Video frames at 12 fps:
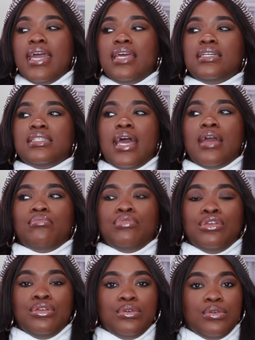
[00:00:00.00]
It is a
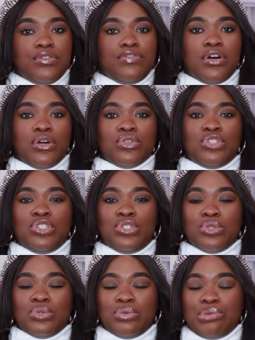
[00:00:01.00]
beautiful,
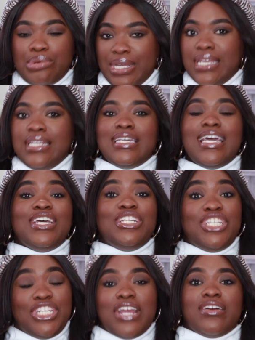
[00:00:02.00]
sweet
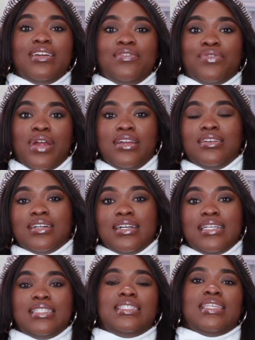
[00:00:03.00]
cherry
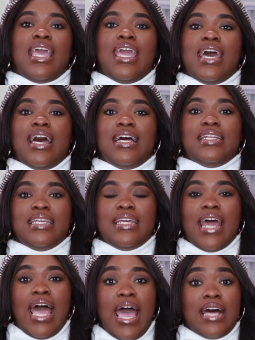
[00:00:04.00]
fragrance, and
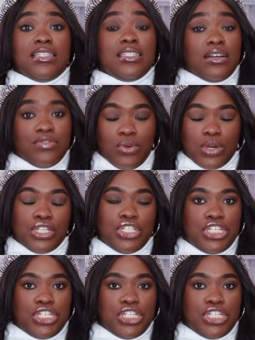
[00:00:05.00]
it has, of course,